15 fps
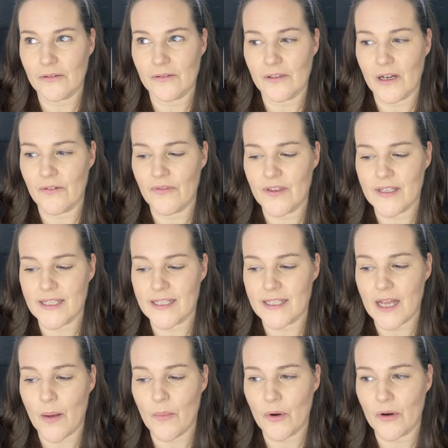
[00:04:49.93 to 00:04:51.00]
of the
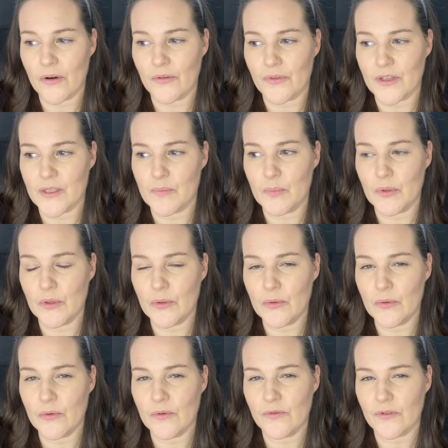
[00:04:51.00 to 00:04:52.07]
summer, this
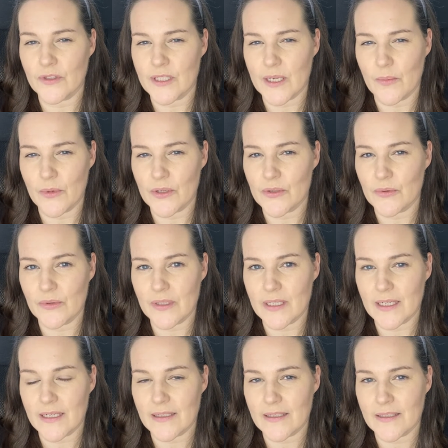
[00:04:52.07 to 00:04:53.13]
beautiful summer
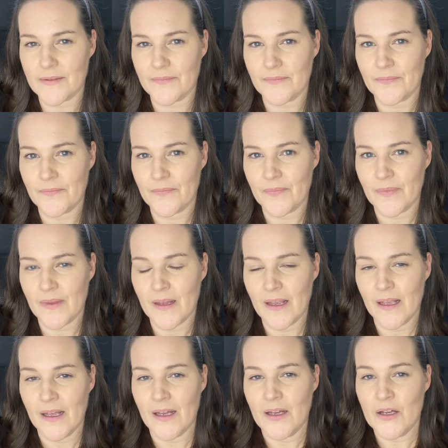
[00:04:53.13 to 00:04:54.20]
solstice.
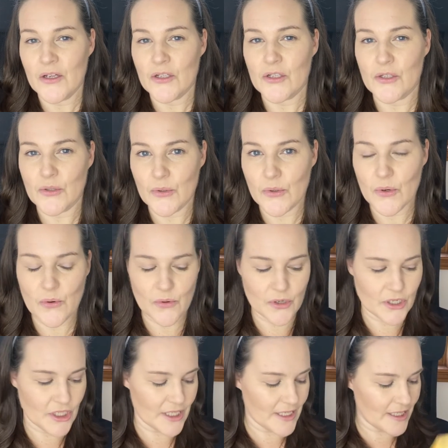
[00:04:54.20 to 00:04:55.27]
So
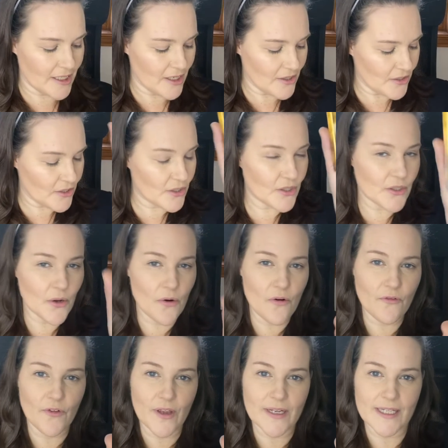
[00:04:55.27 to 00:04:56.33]
gorgeous, so
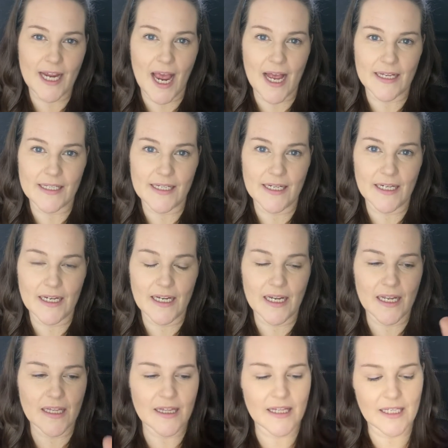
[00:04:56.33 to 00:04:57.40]
fantastic.
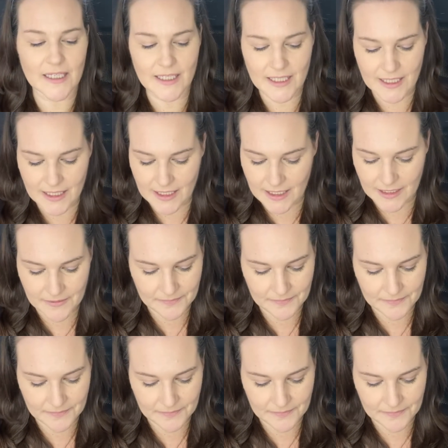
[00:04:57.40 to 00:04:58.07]
This